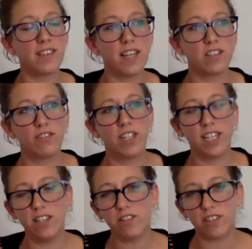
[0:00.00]
you just said
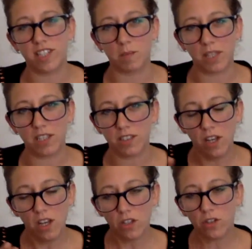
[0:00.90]
there is really
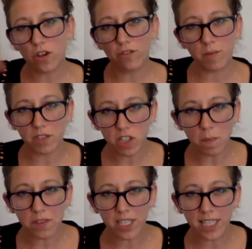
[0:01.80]
interesting, because you'd gone
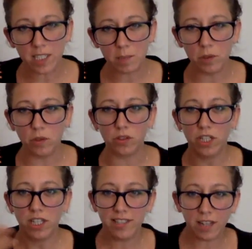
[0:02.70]
from the top of the
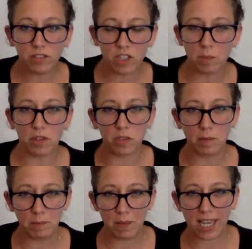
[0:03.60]
leaderboard down to the
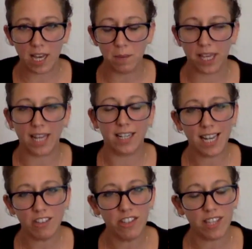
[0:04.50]
bottom and back up again. And
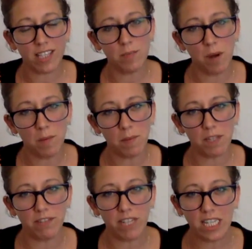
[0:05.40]
actually, that's
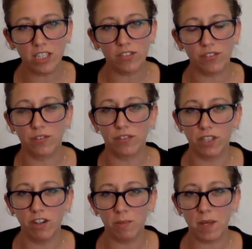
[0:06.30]
probably really useful for a
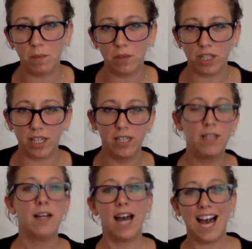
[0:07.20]
lot of people that are
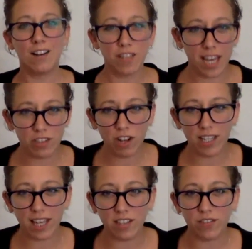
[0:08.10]
out there
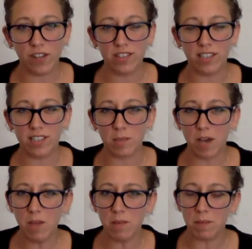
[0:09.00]
trying to get those votes in at the
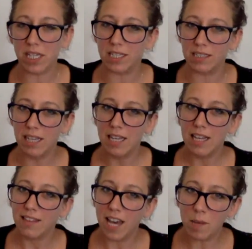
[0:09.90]
moment, because
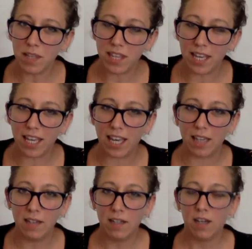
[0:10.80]
they'll be
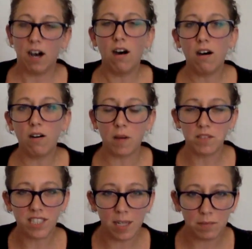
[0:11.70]
thinking, oh, I've
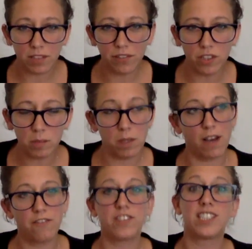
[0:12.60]
slipped a
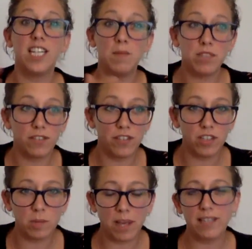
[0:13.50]

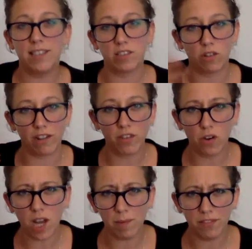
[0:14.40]
few spaces, or I've
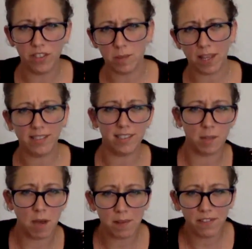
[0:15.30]
gone up a few spaces. I
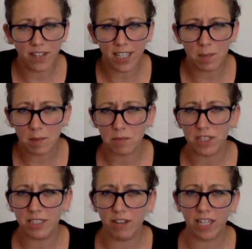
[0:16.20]
might be feeling a bit
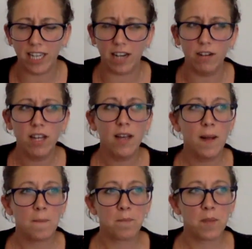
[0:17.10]
pretty right now.
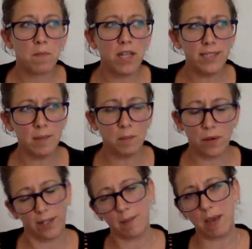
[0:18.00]
most
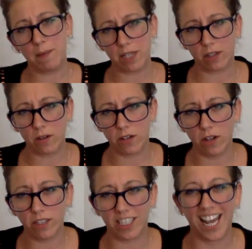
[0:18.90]
importantly, maybe don't go on
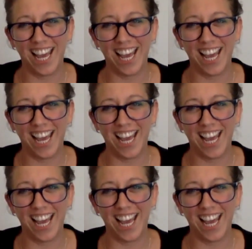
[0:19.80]
holiday